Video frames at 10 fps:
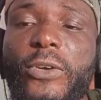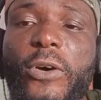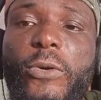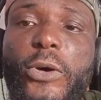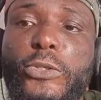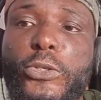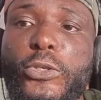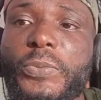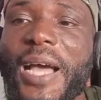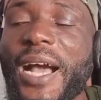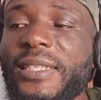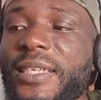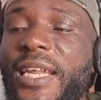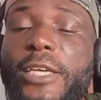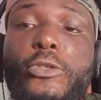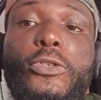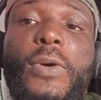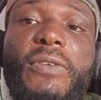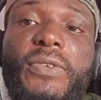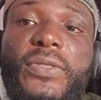Do not go on YouTube acting like you
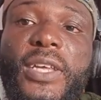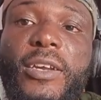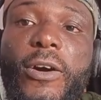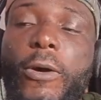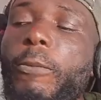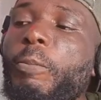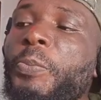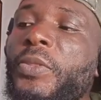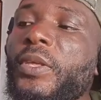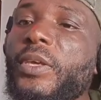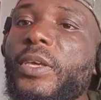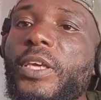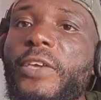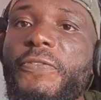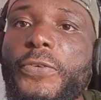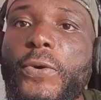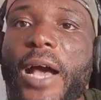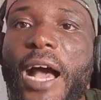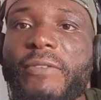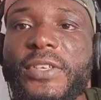know everything all. If you
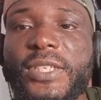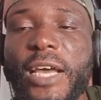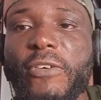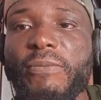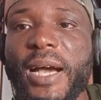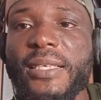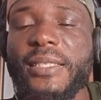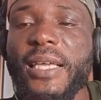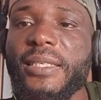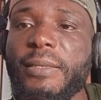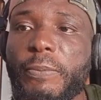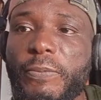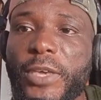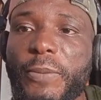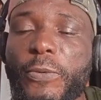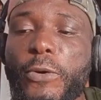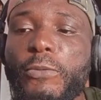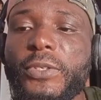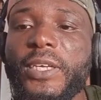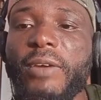have this kind of mindset, people
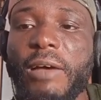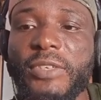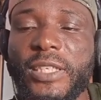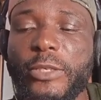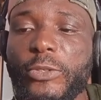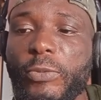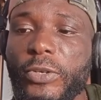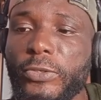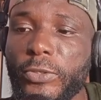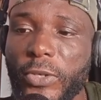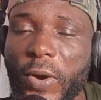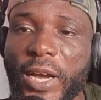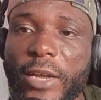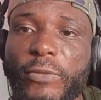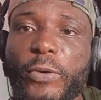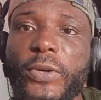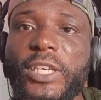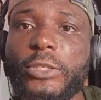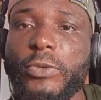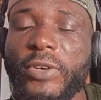would gravitate towards you. Your kind of
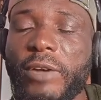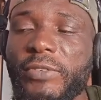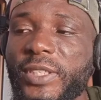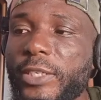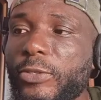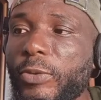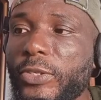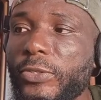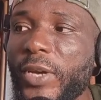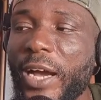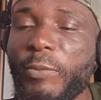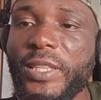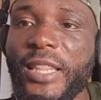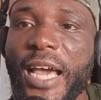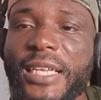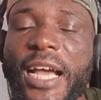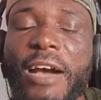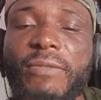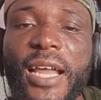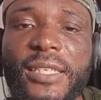audience will gravitate towards you, and with that,
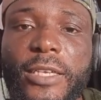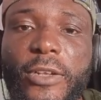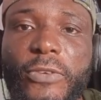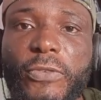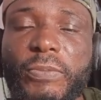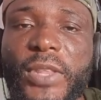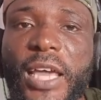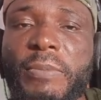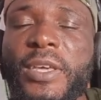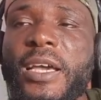I've learned a lot from them.